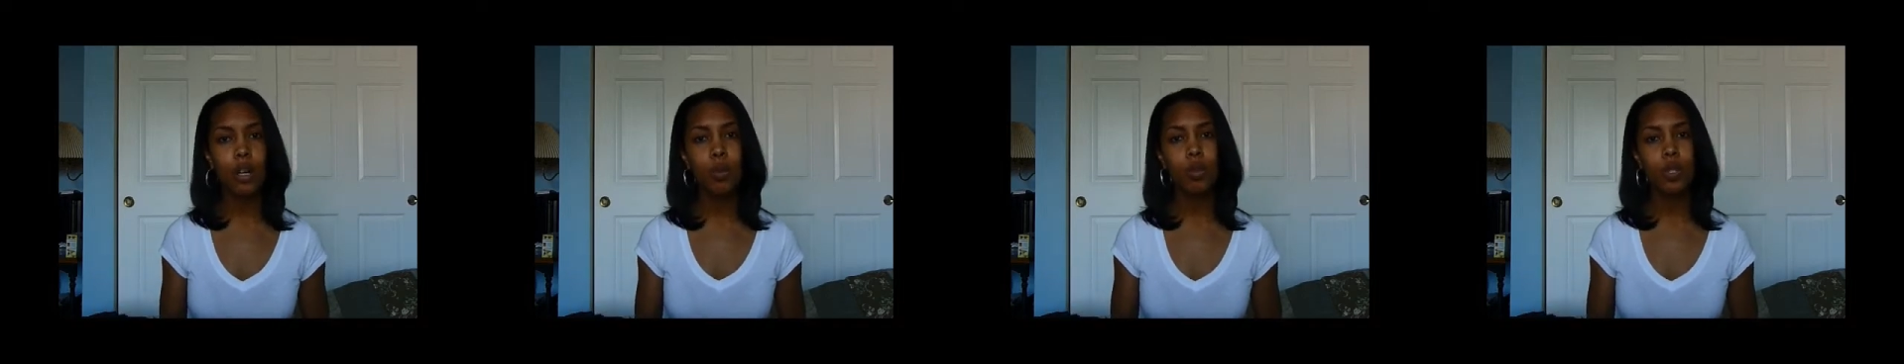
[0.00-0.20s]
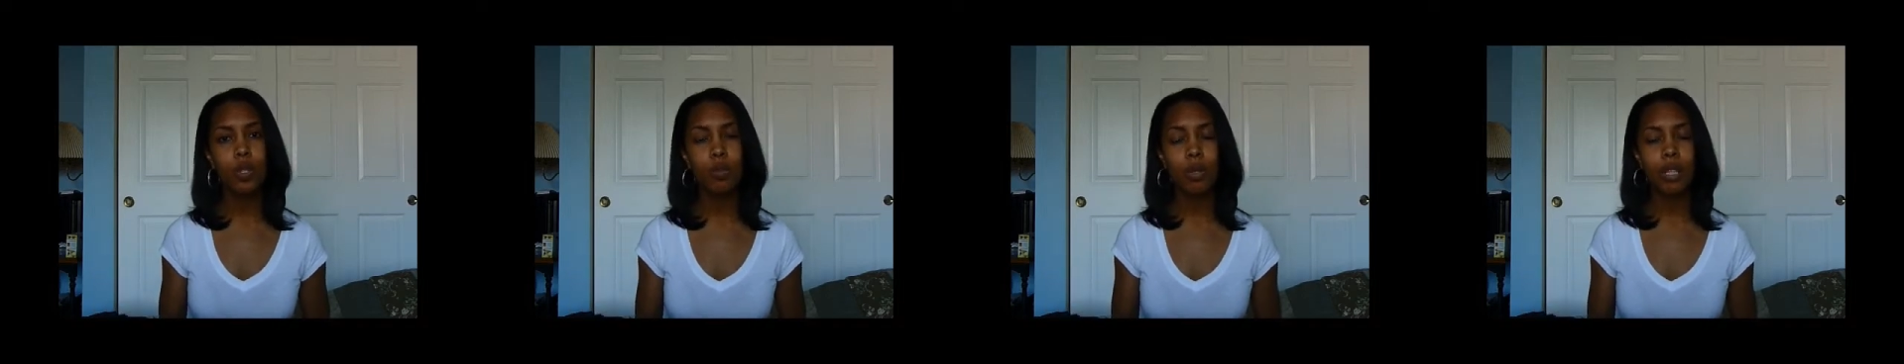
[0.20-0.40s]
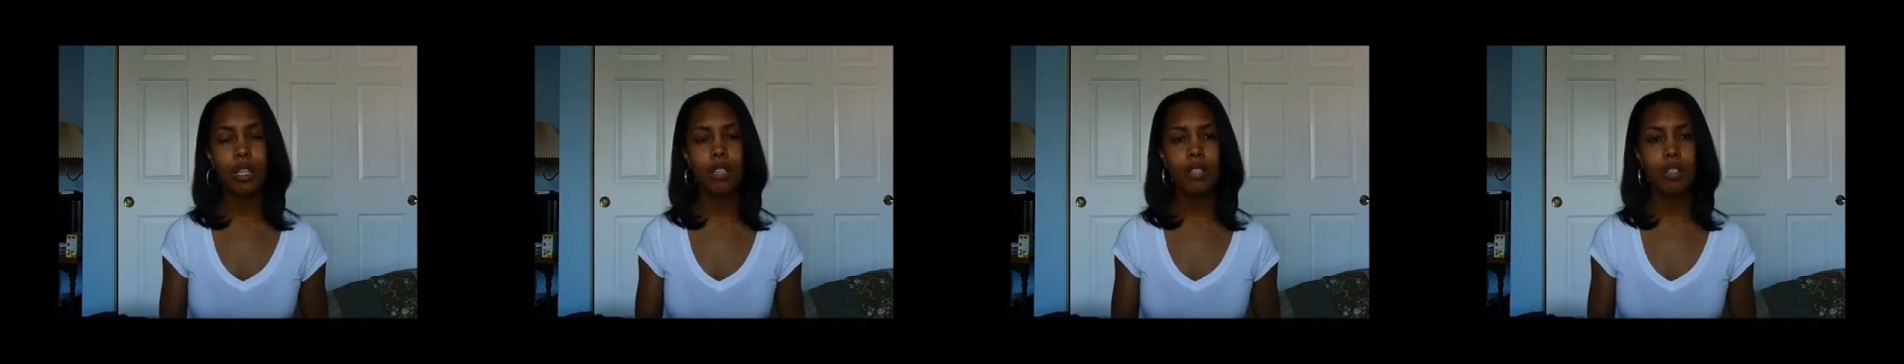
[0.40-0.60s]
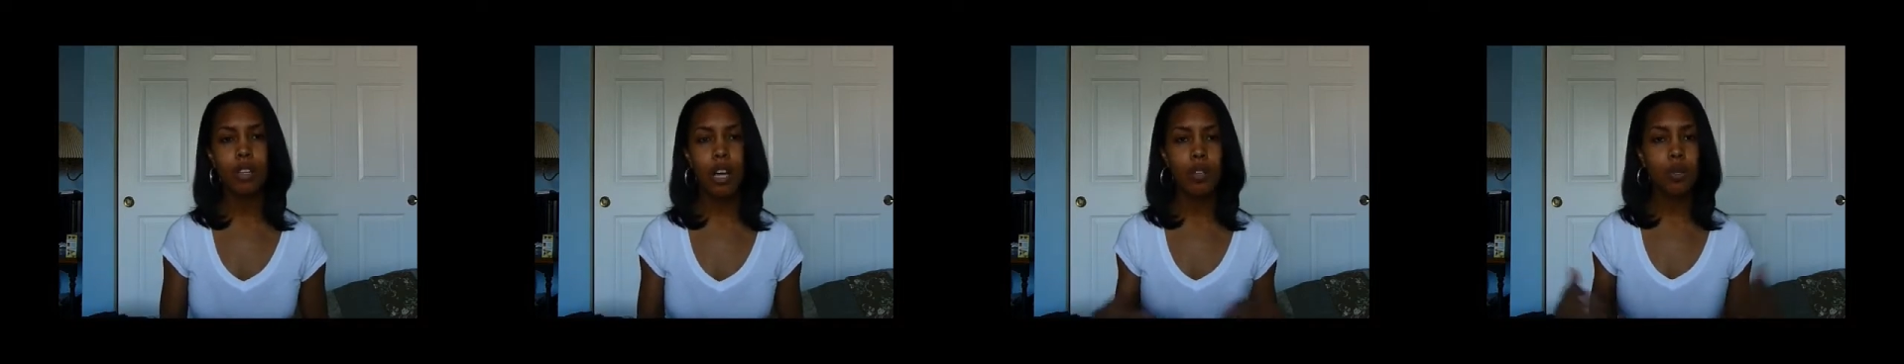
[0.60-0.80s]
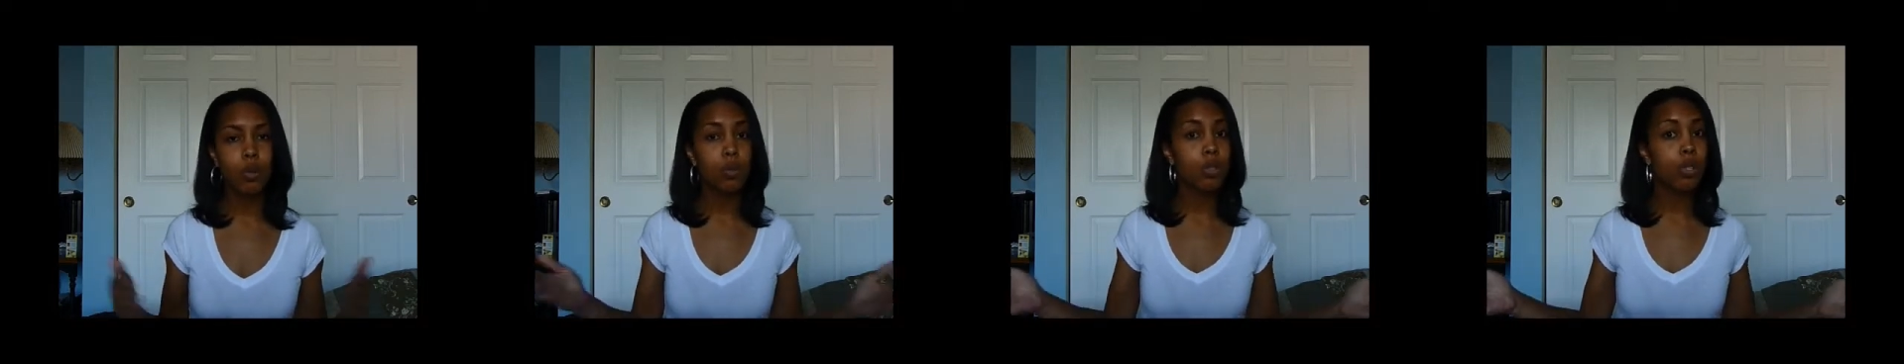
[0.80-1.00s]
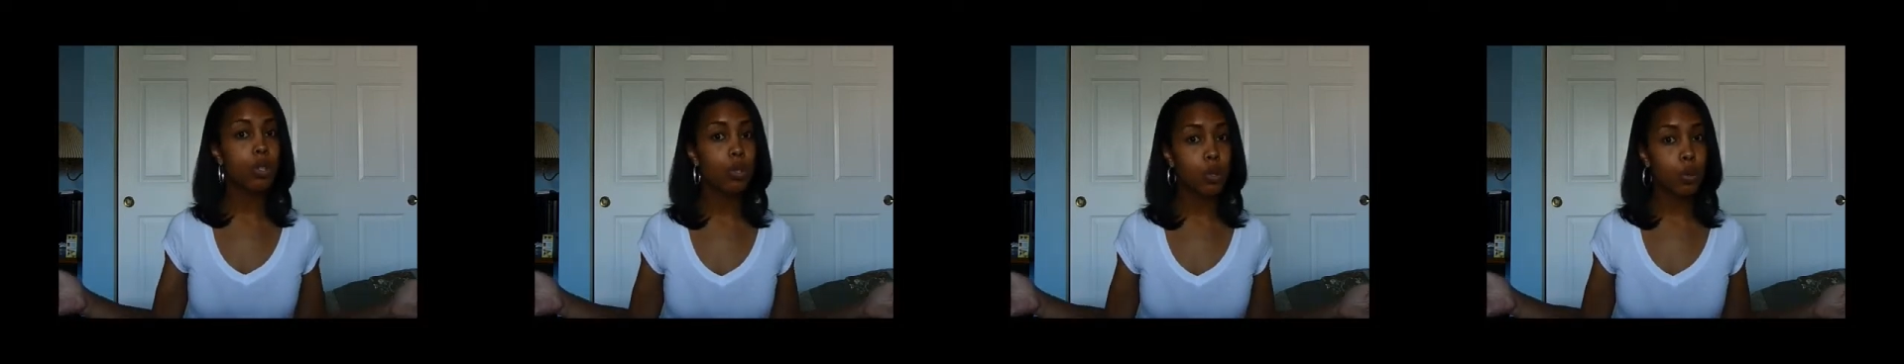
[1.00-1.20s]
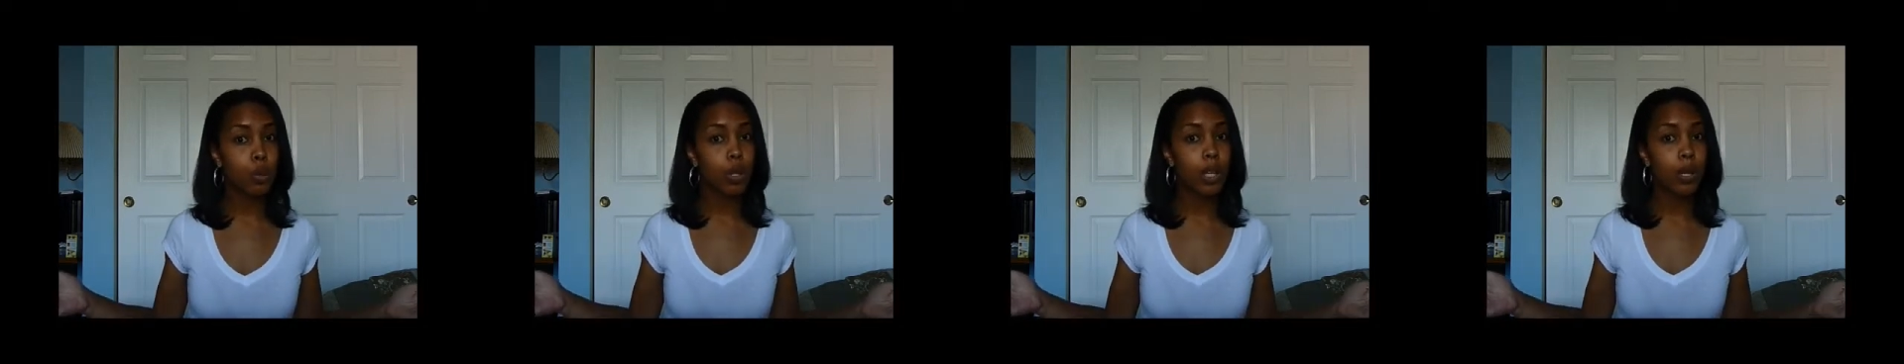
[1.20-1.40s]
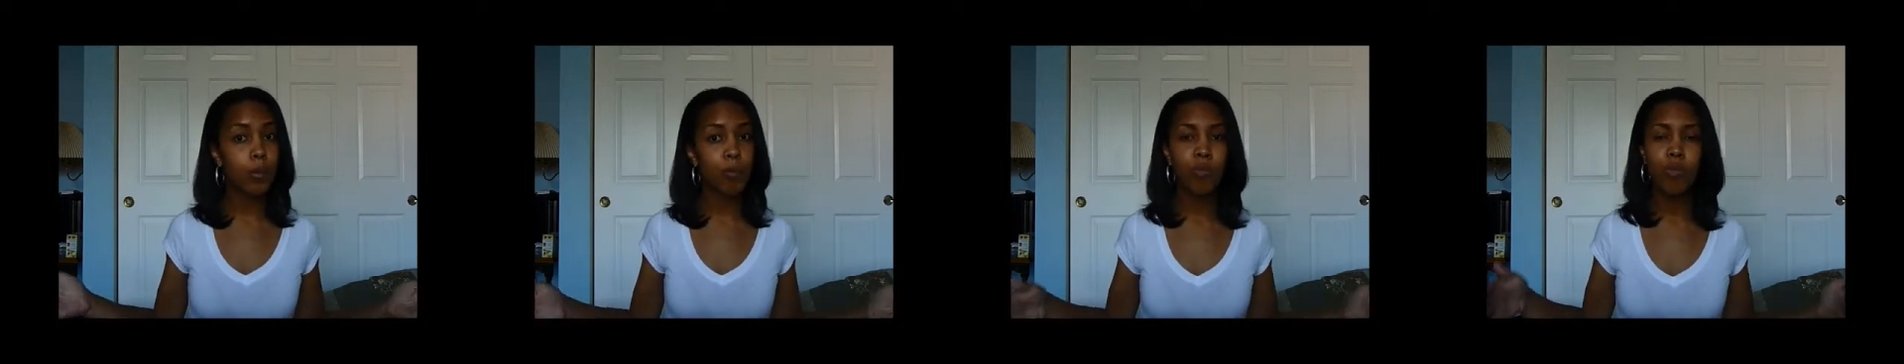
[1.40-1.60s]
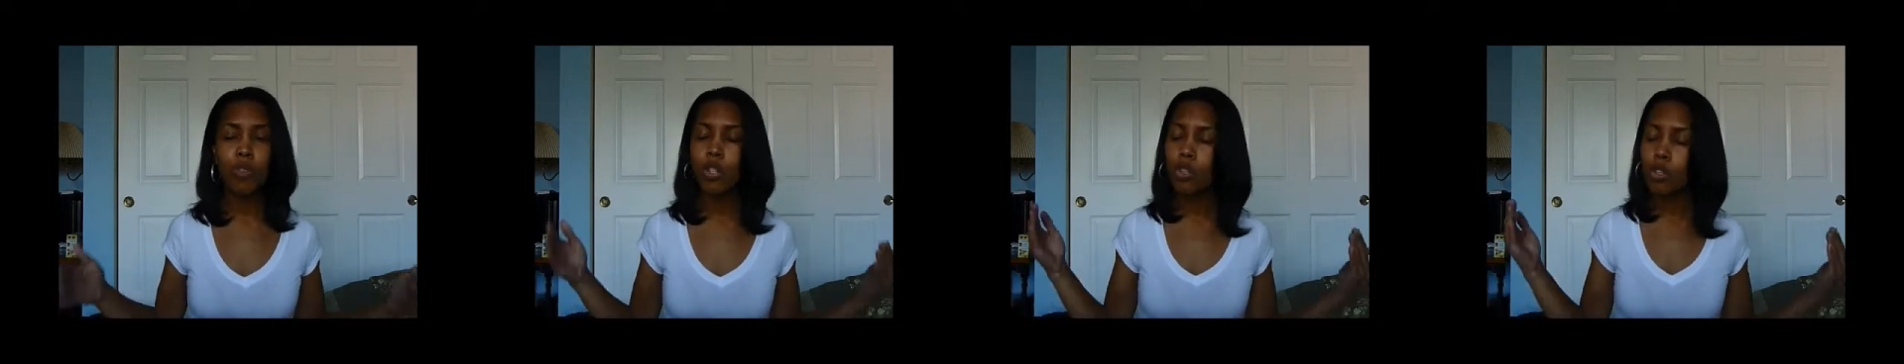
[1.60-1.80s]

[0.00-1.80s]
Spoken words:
which means guys who are 6'3",